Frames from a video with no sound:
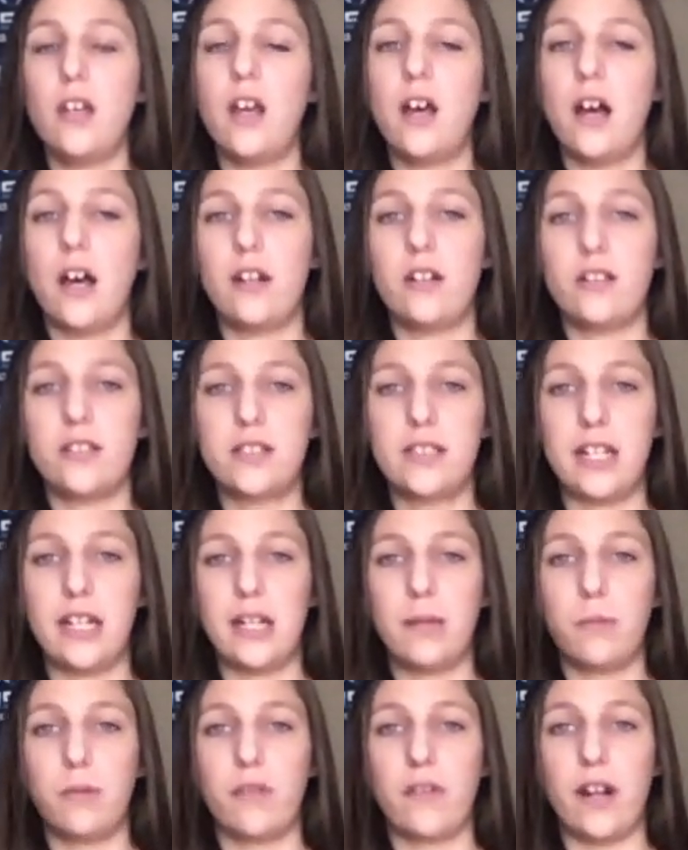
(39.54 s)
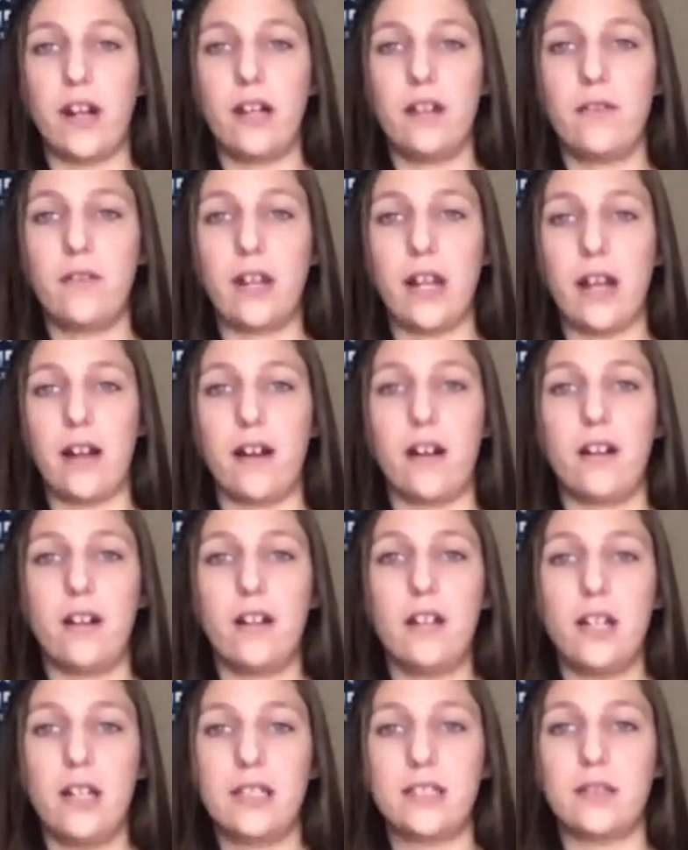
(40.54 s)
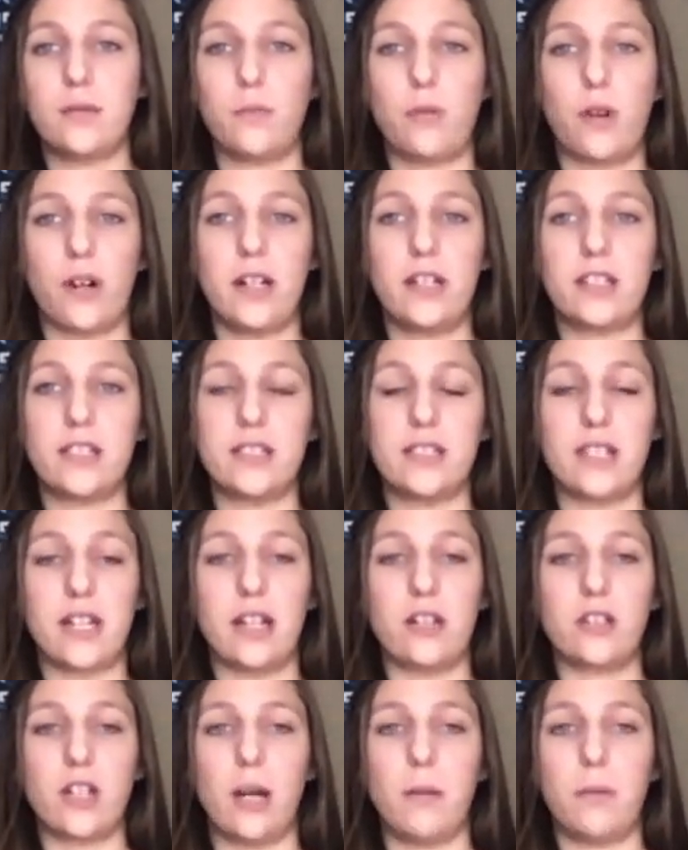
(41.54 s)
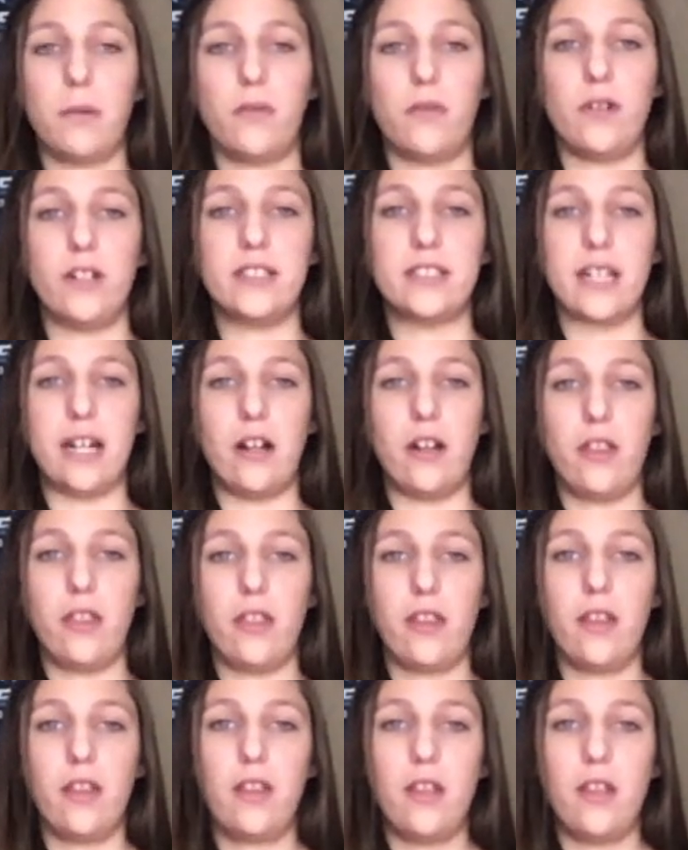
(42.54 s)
Understanding preventative care is important to stay on top of one's health.